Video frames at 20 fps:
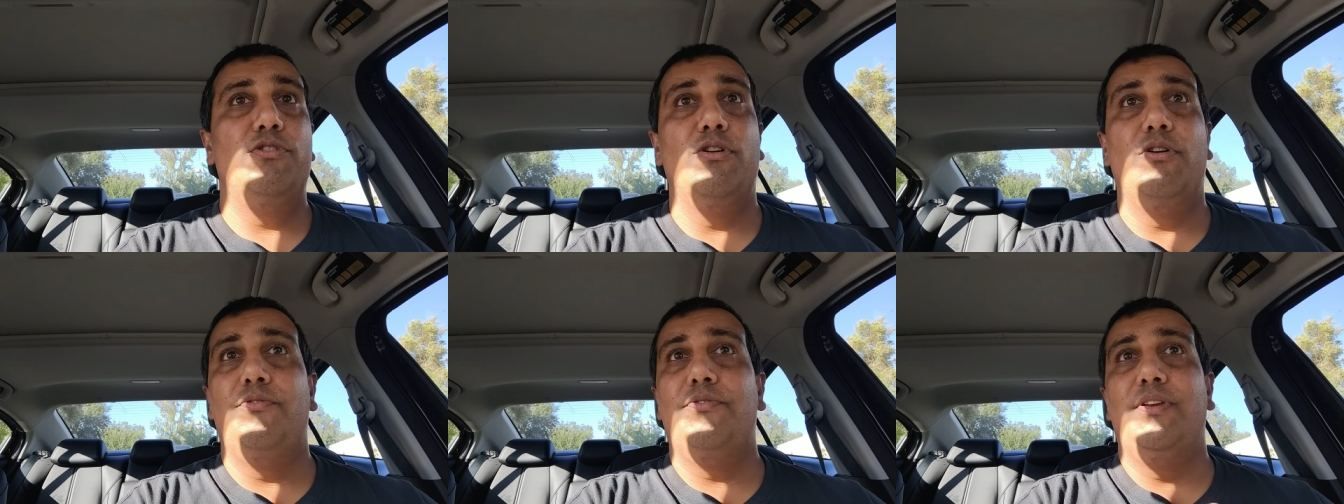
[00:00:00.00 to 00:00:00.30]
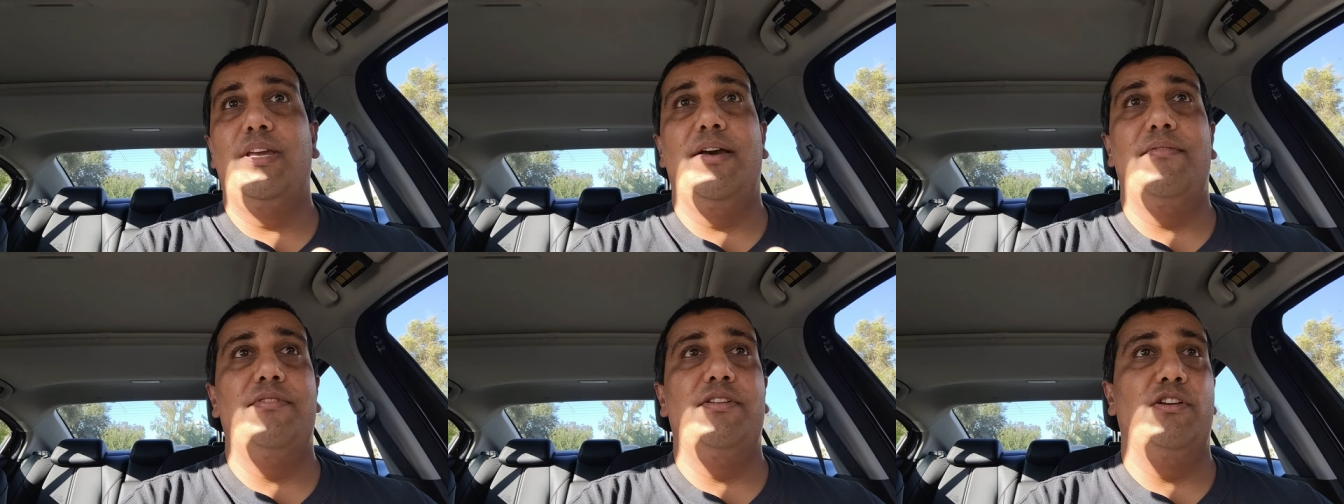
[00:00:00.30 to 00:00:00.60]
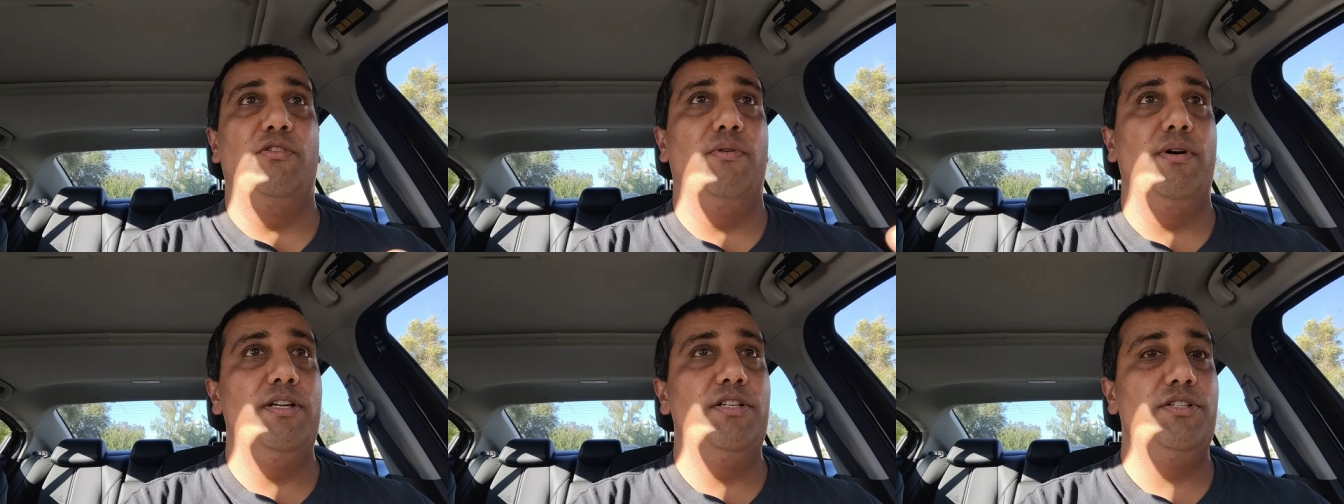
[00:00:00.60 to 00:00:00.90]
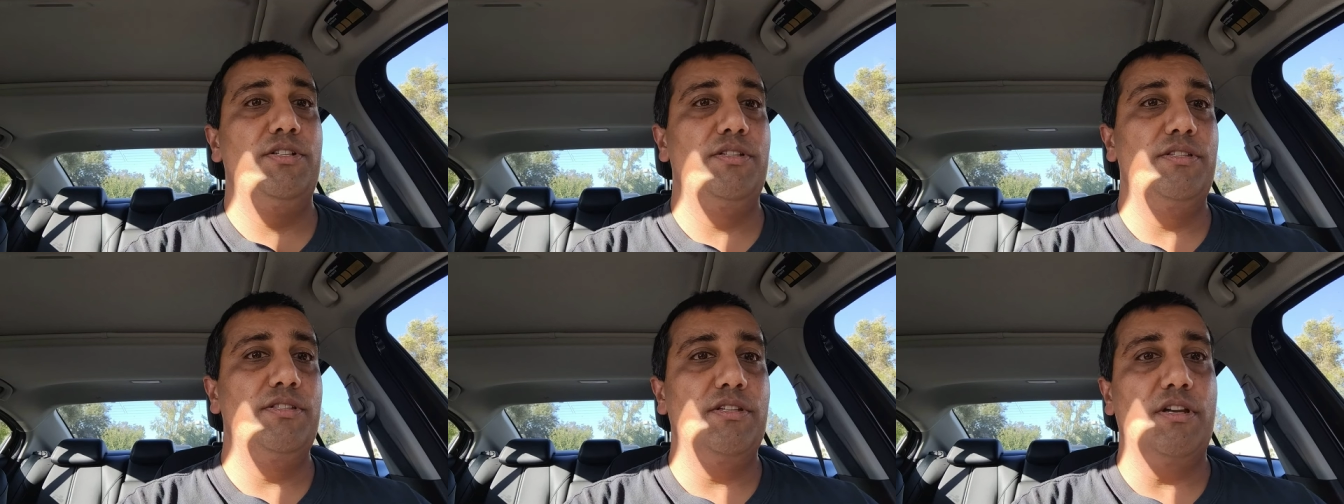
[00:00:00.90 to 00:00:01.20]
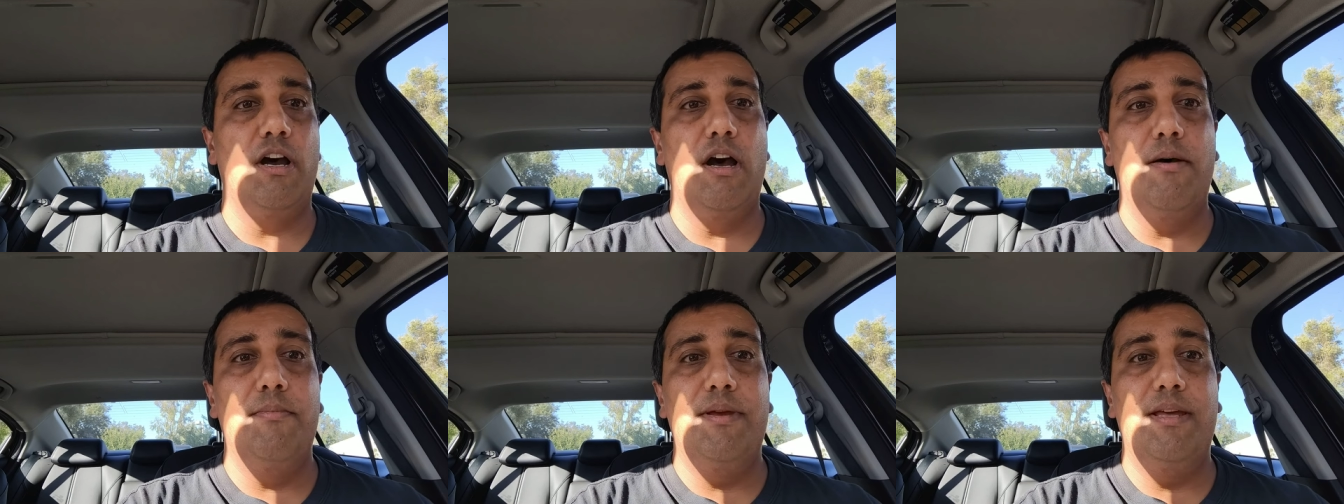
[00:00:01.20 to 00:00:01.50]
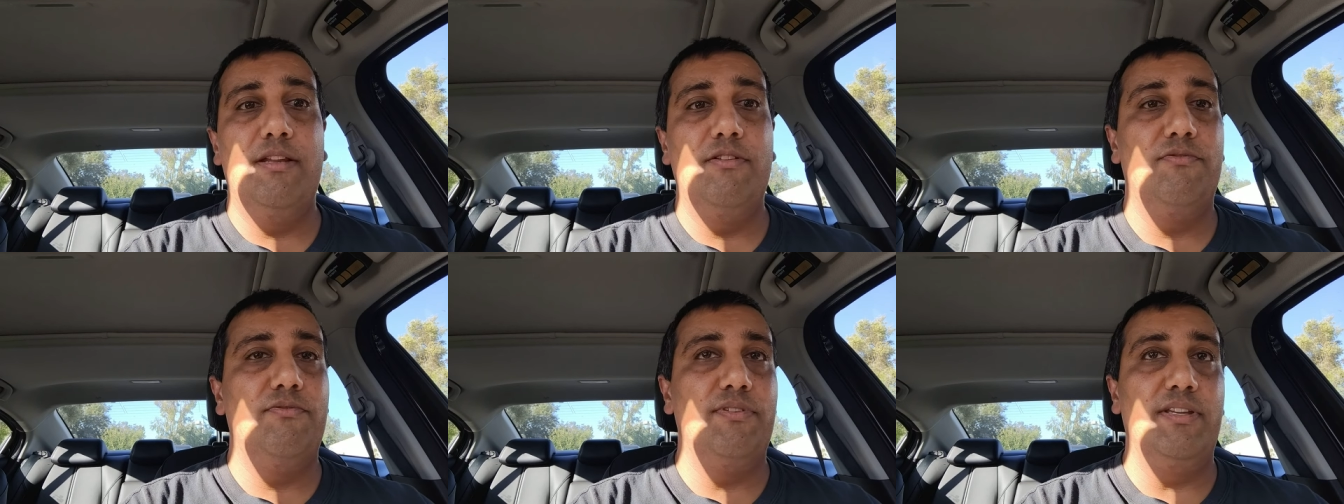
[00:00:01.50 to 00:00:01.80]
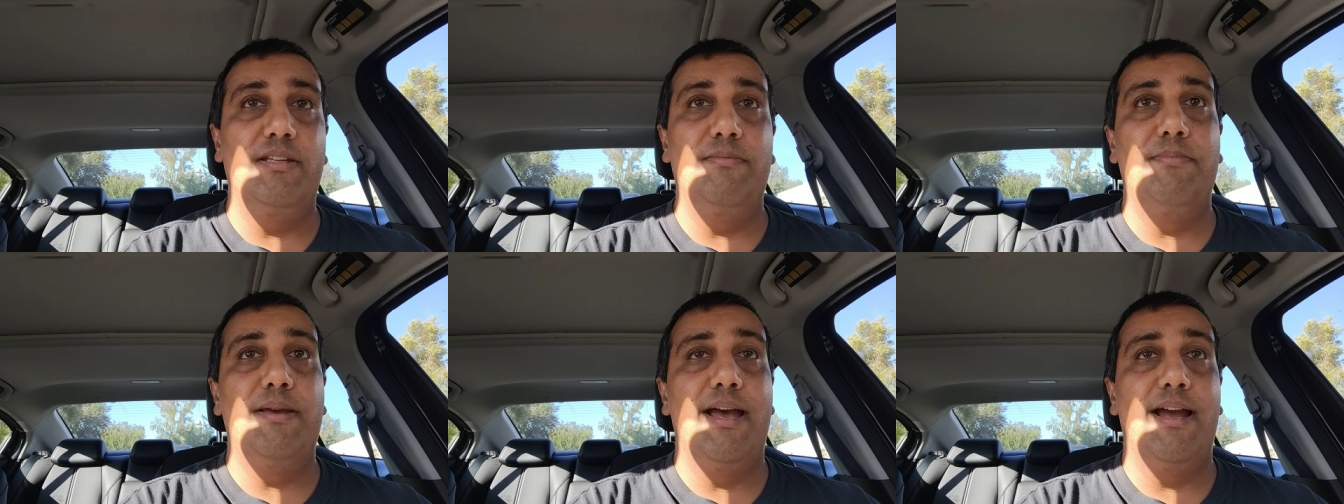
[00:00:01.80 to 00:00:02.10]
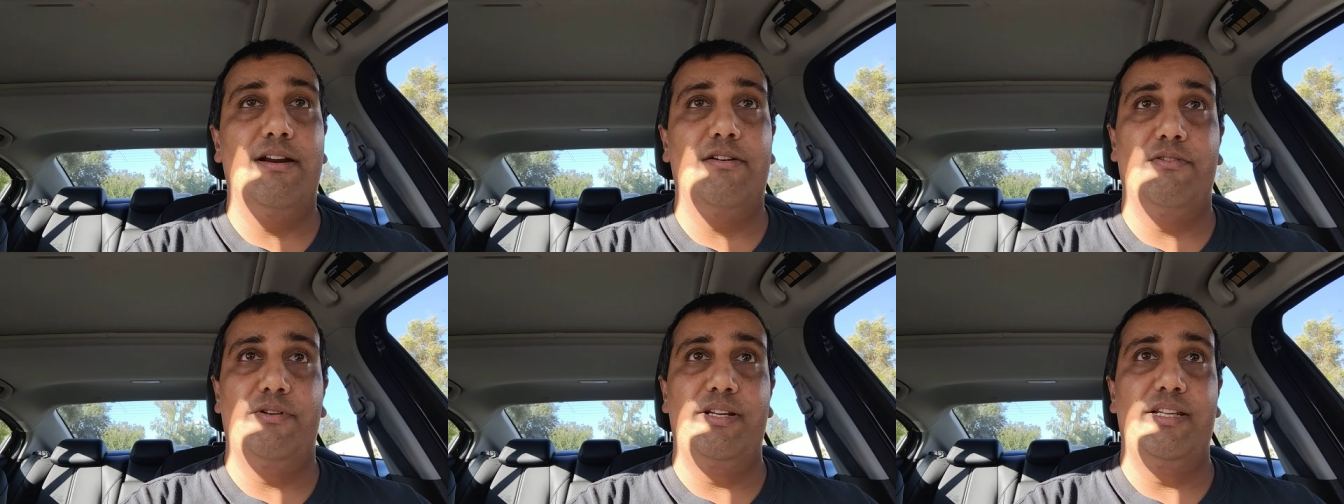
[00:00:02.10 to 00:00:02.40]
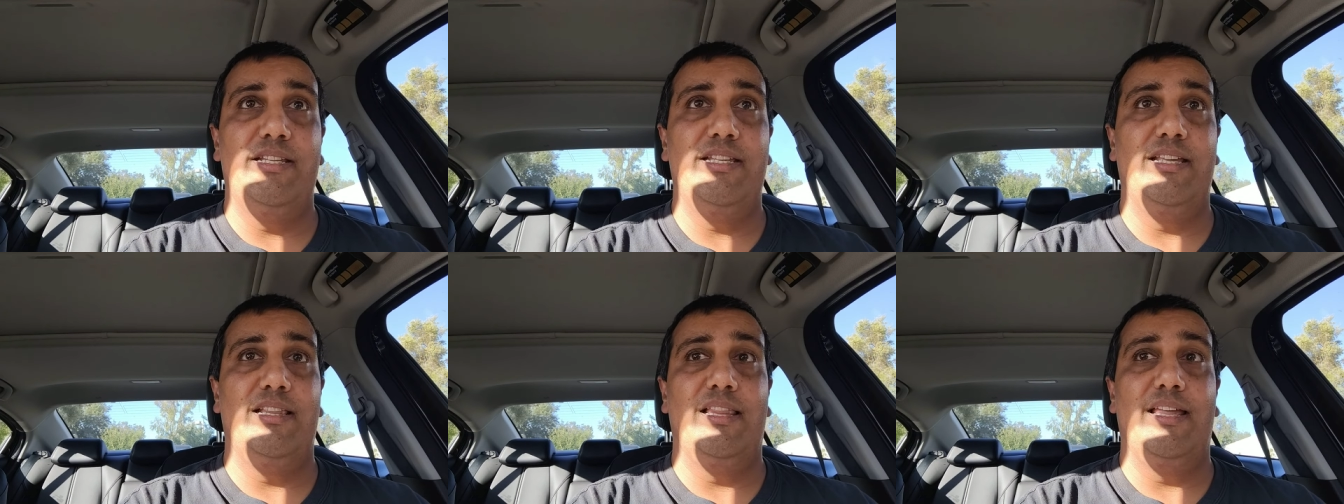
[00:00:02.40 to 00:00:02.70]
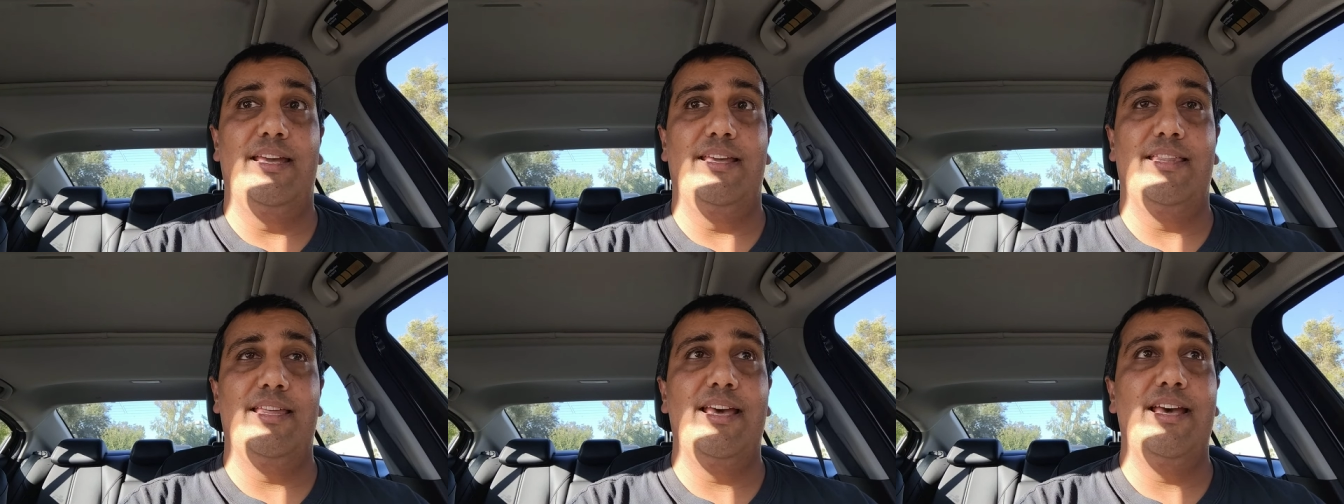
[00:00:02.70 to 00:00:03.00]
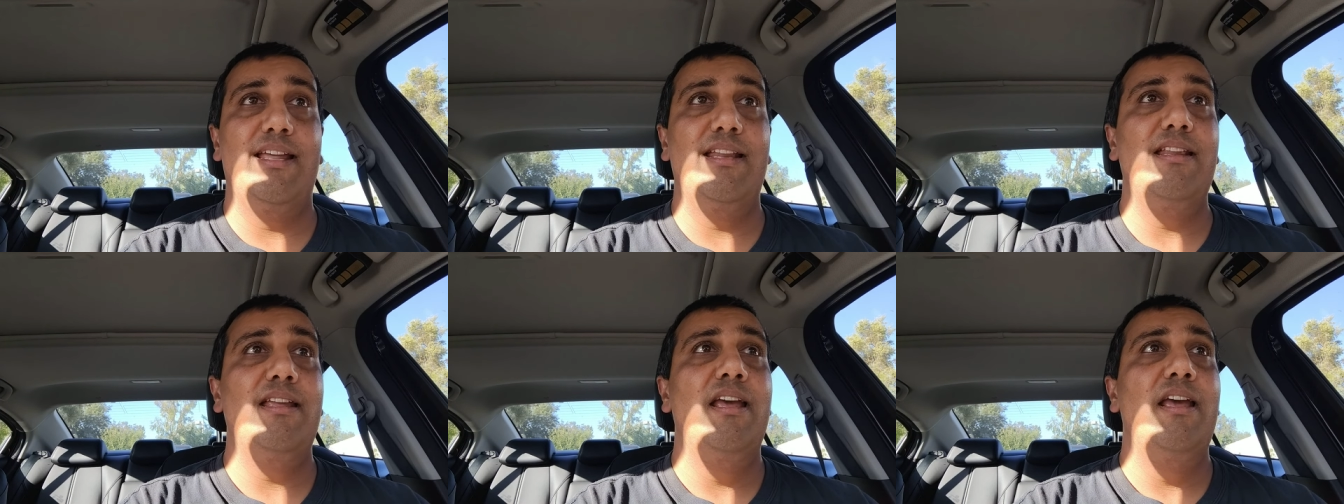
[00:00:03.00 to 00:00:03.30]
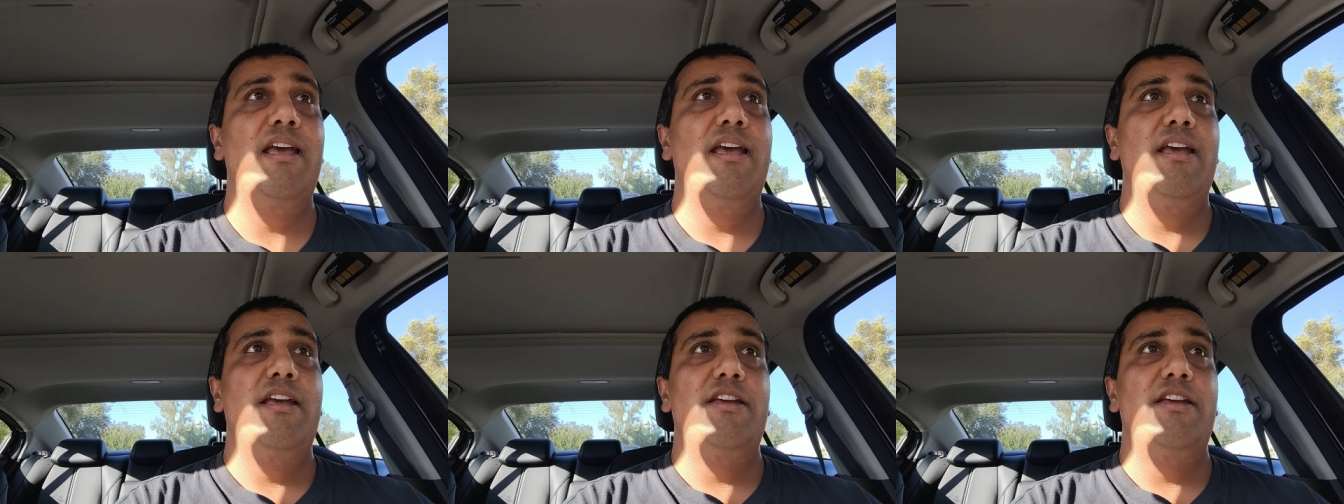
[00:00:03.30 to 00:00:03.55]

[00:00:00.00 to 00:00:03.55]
So if you have any questions, comment, feedback, or anything like that,